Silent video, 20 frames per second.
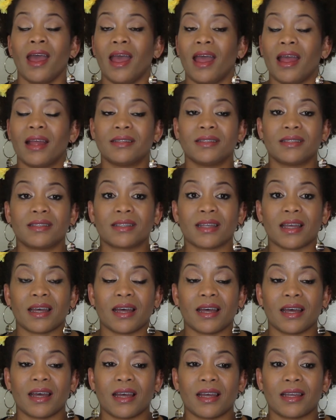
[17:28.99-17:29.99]
and
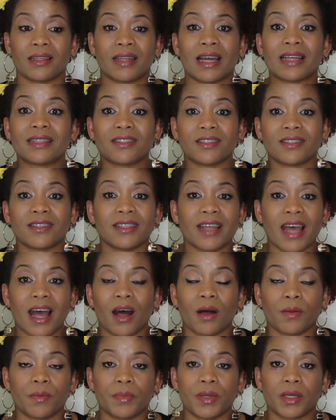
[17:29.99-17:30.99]
that doesn't
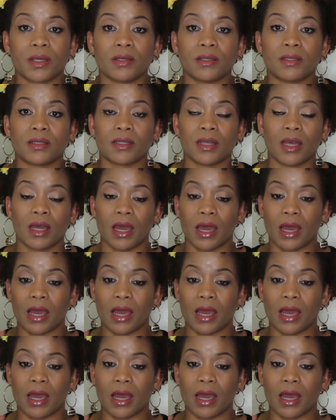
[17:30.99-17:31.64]
help because